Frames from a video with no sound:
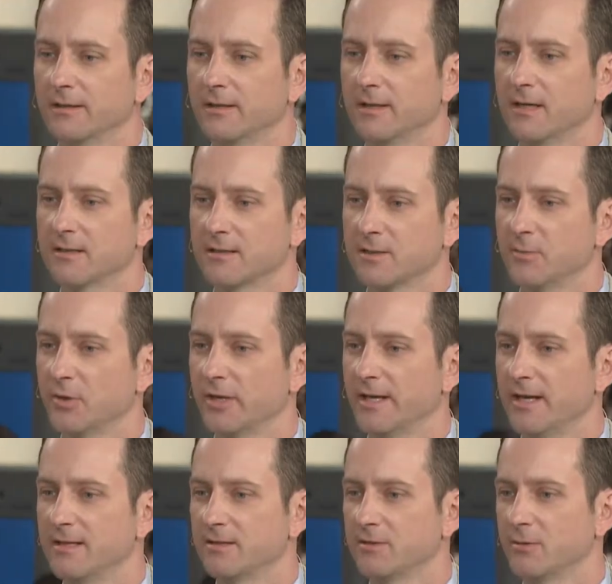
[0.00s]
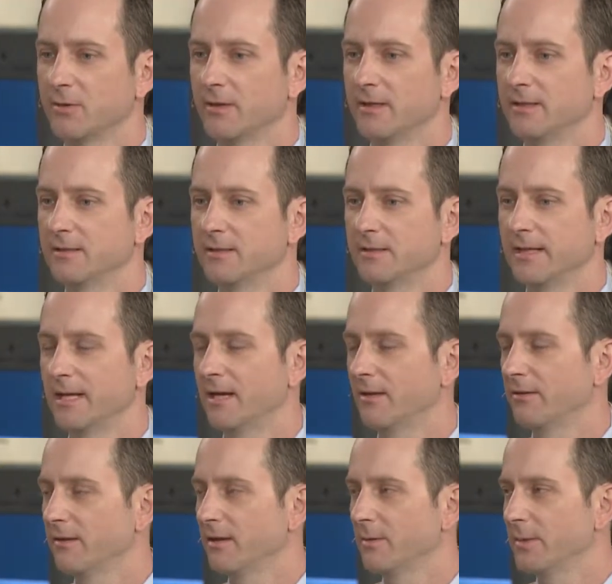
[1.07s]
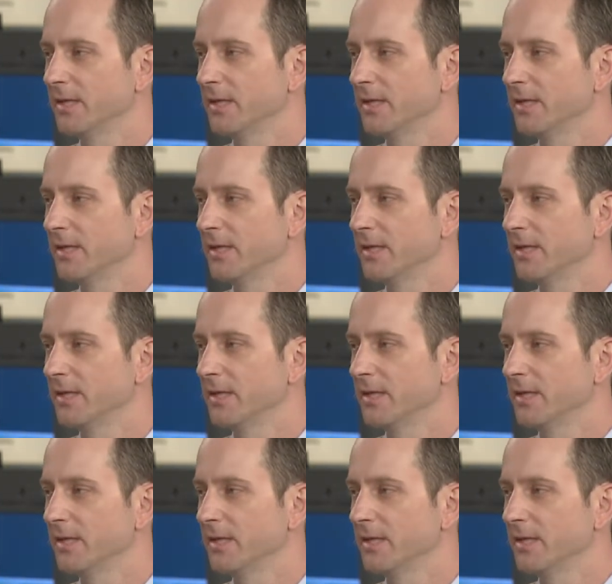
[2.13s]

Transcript: customer case stories get out there,